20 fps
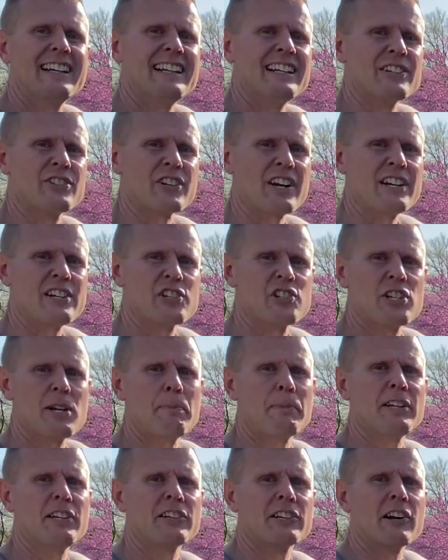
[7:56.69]
and try to
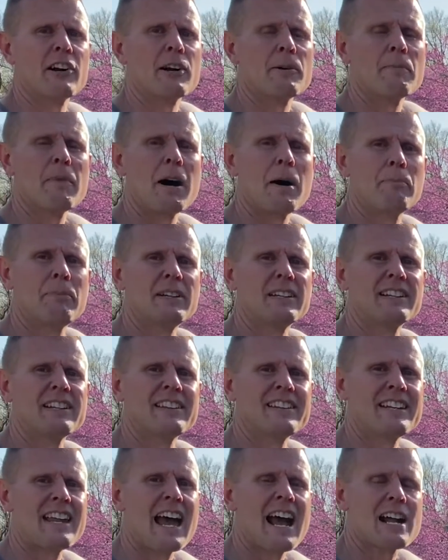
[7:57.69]
shimmy your arm up into
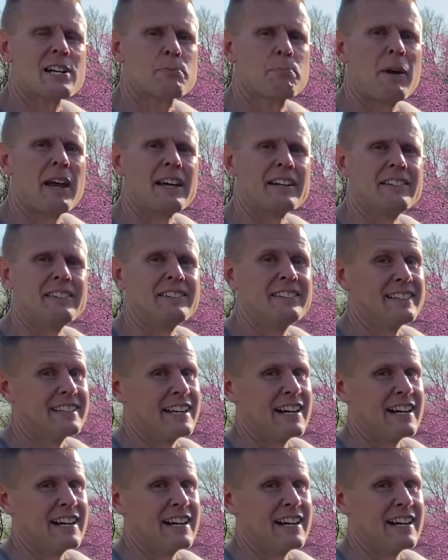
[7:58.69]
the dash panel.